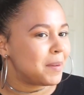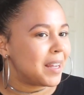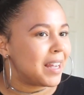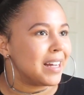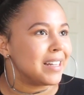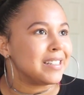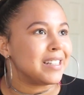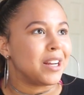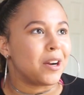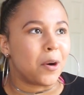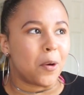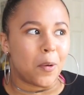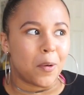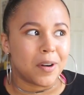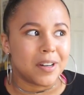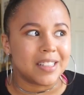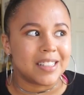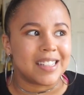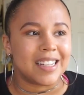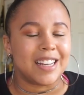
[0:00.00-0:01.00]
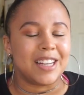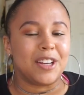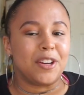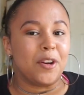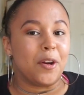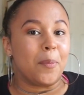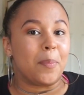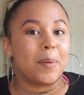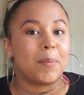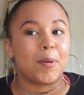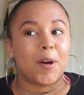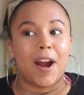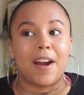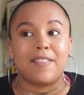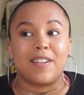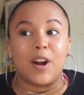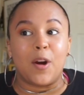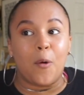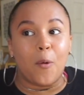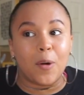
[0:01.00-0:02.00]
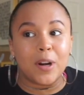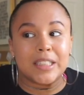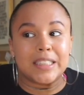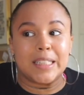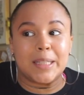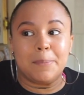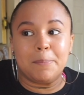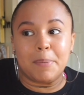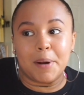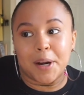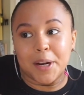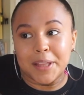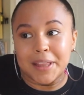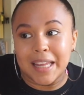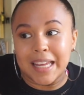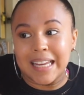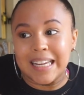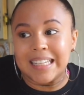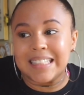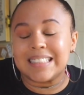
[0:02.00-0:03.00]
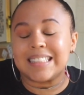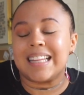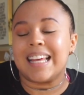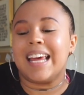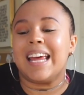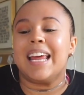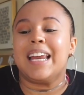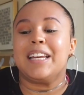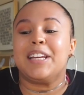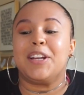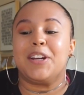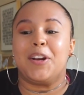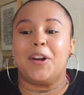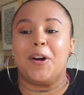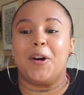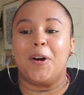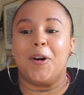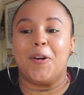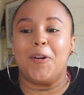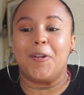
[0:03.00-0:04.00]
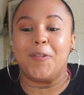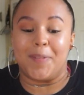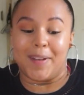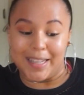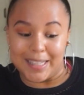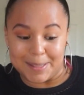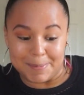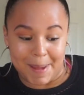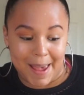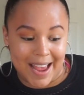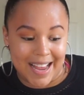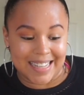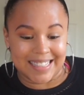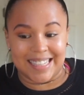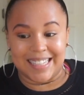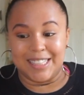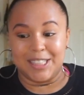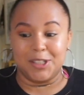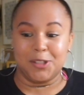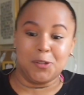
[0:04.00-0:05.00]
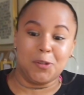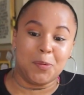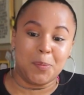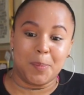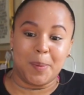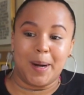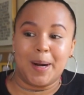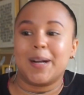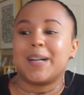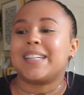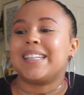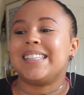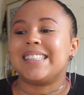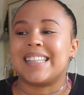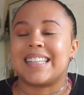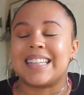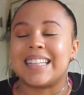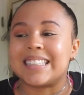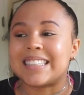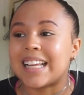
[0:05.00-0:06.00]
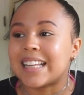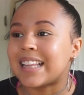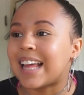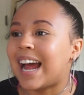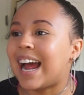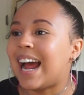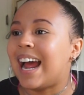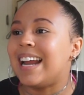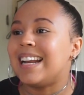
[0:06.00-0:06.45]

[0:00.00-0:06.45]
because in quarantine, you know, people are having quarantine birthdays and, you know, face masks and Zoom parties and things like that.